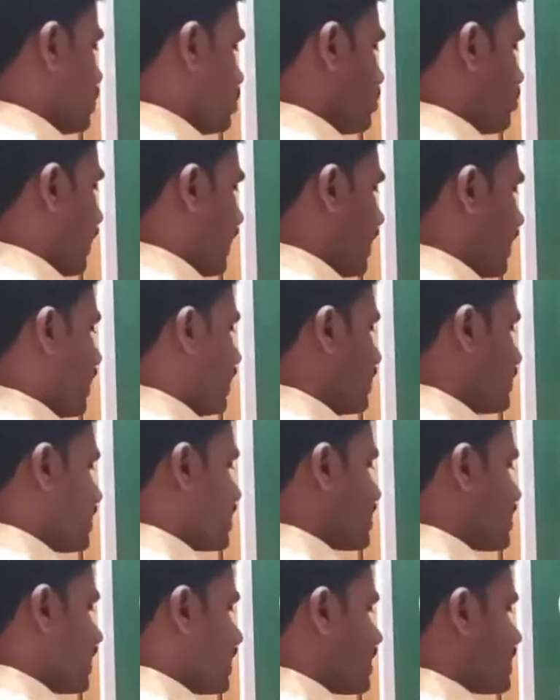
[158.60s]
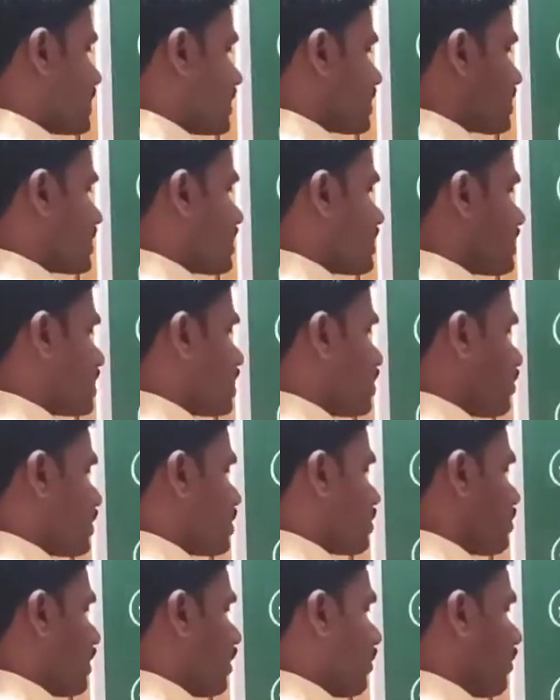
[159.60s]
My dear, 606 is
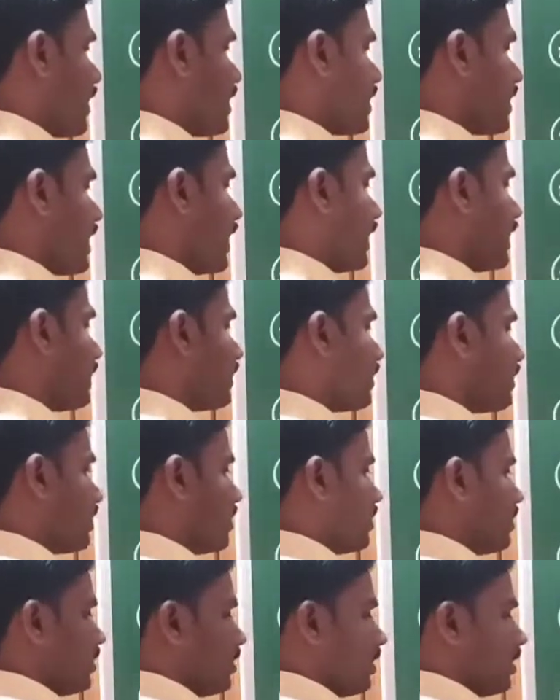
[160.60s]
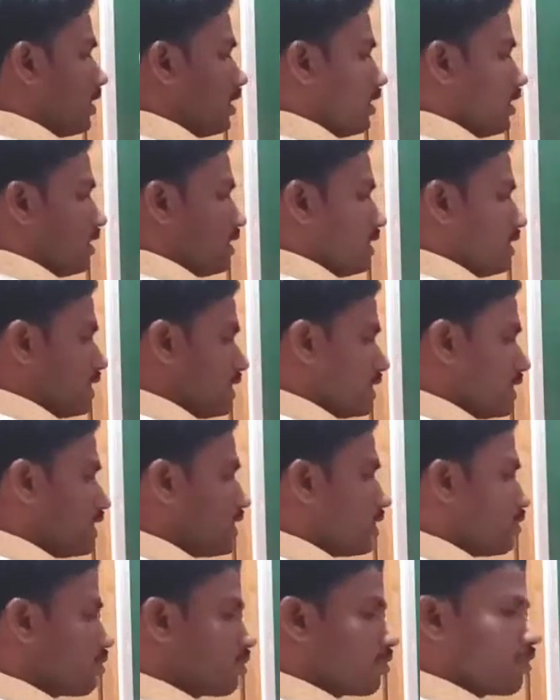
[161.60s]
divisible by 8. Is it
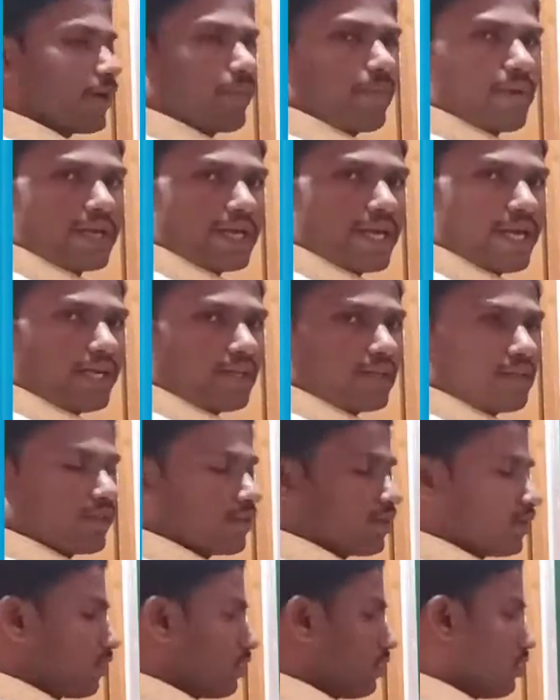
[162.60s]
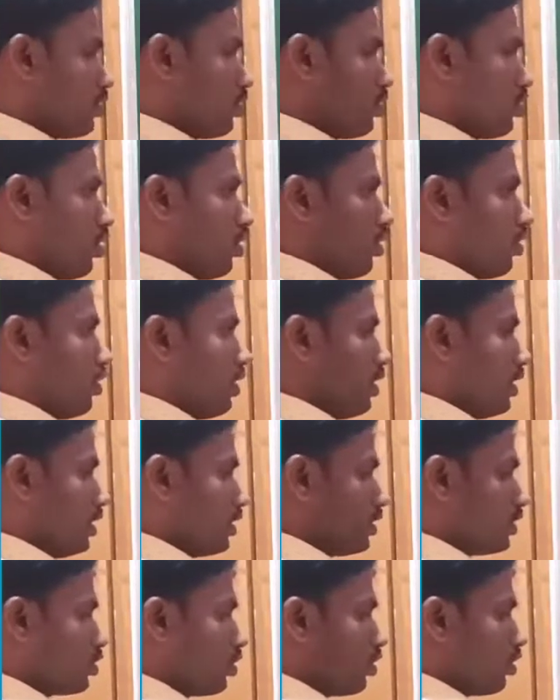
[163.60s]
divisible by 8? No.
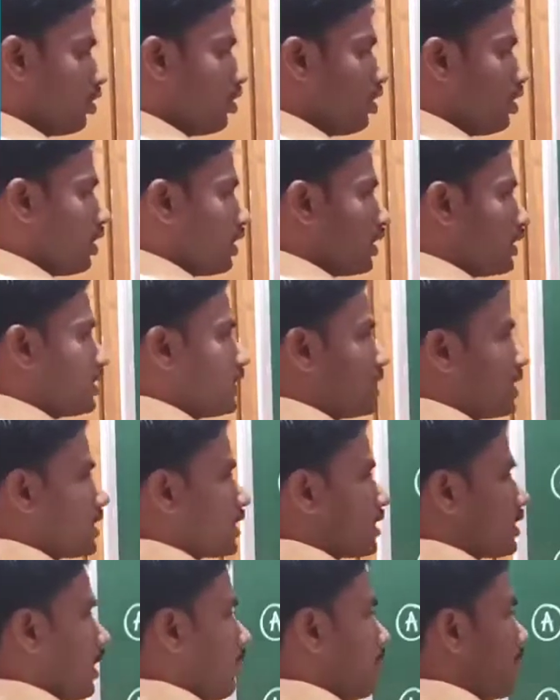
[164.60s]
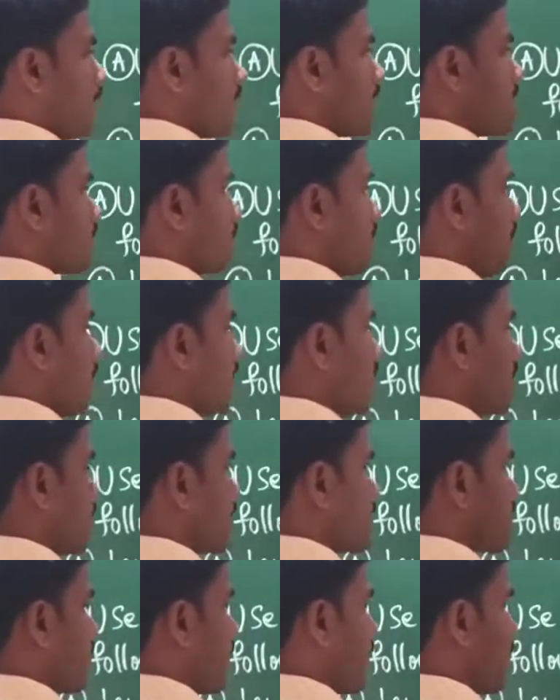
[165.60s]
So this number is not
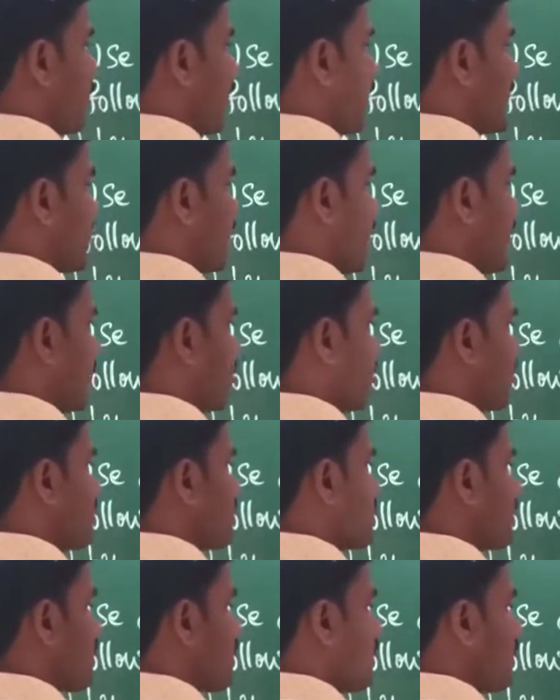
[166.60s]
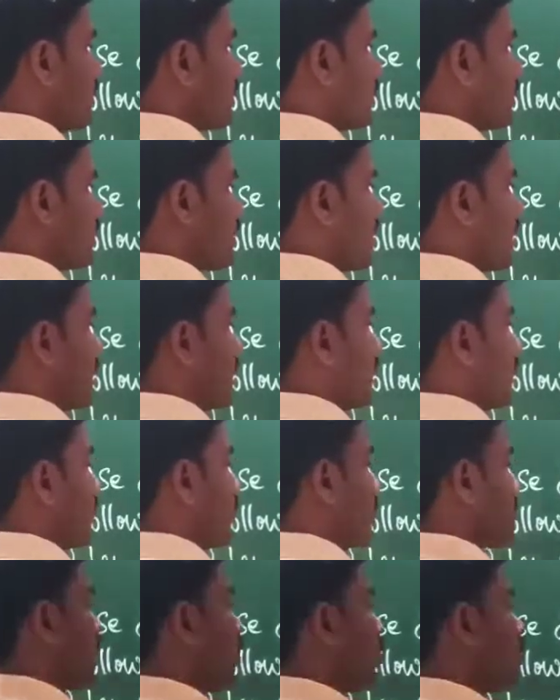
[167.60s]
divisible by 8, means
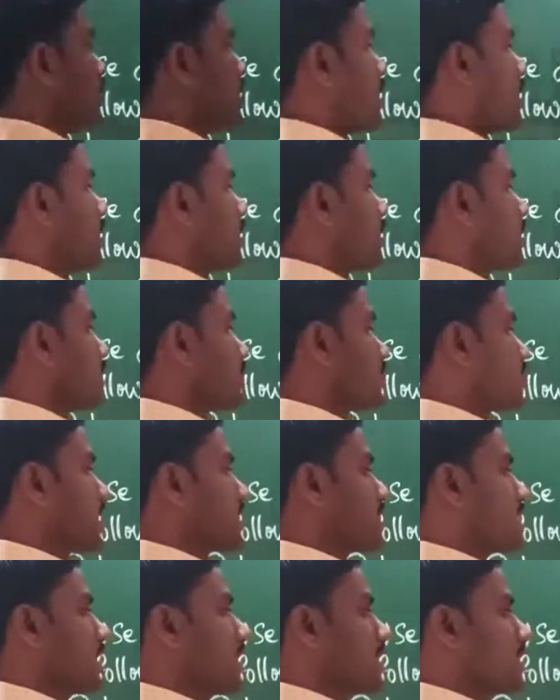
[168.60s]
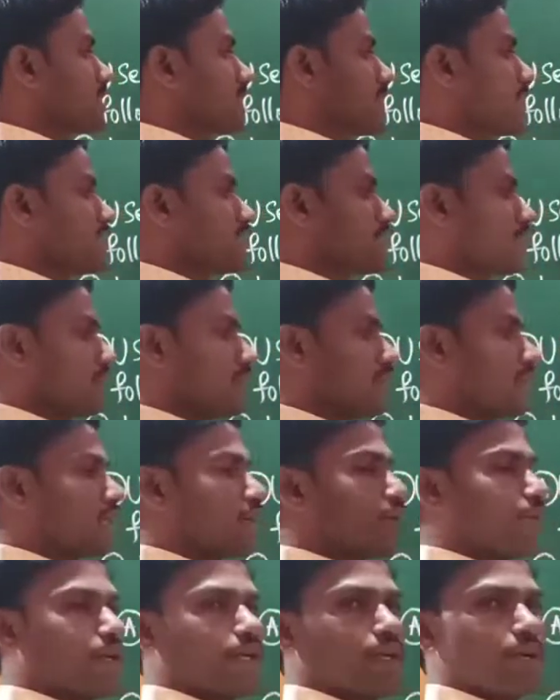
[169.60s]
the 1606, the
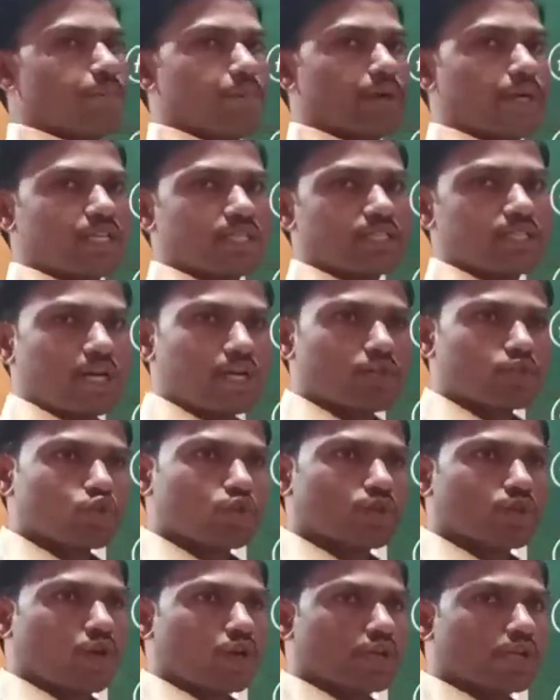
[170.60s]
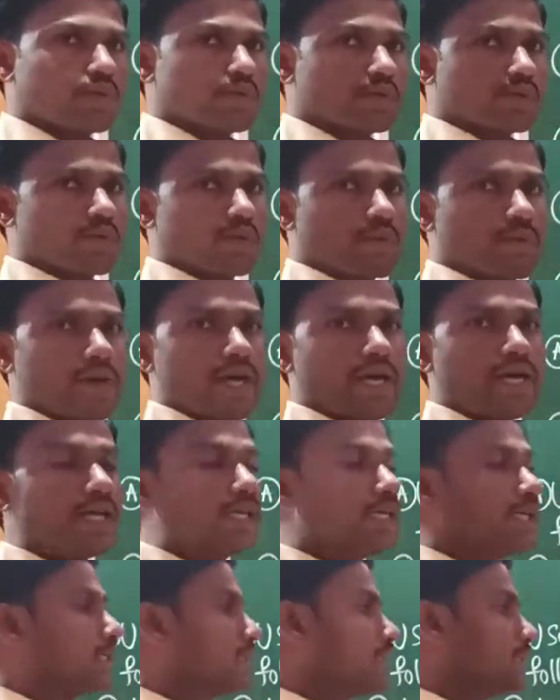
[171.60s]
given number is also not divisible
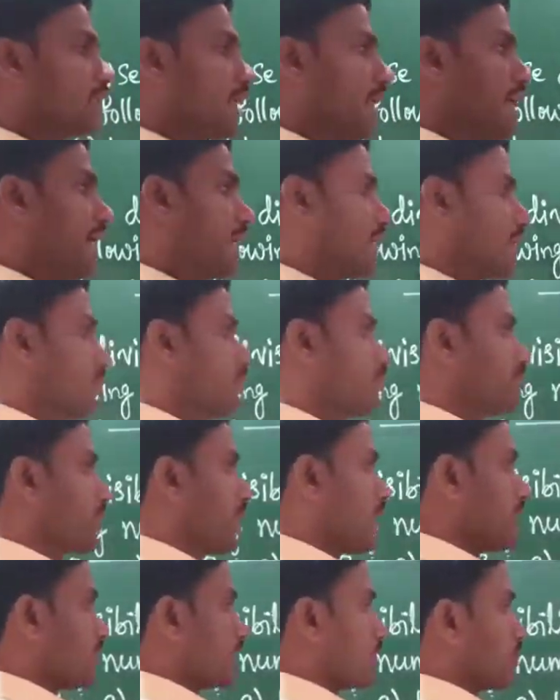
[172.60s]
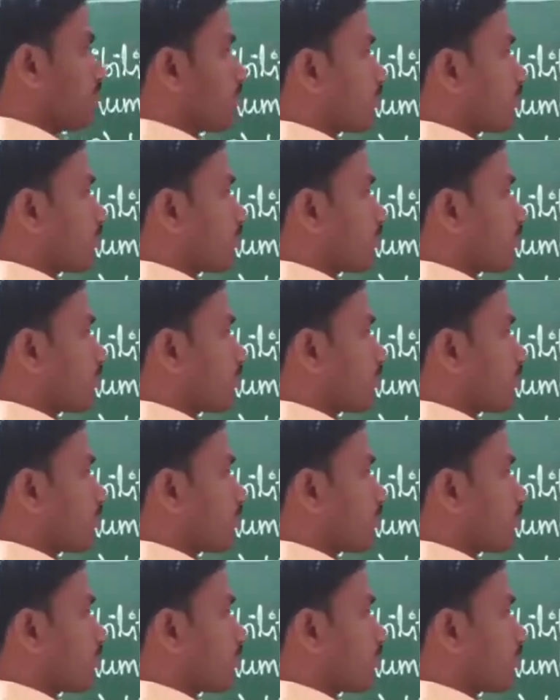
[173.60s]
by 8. Next,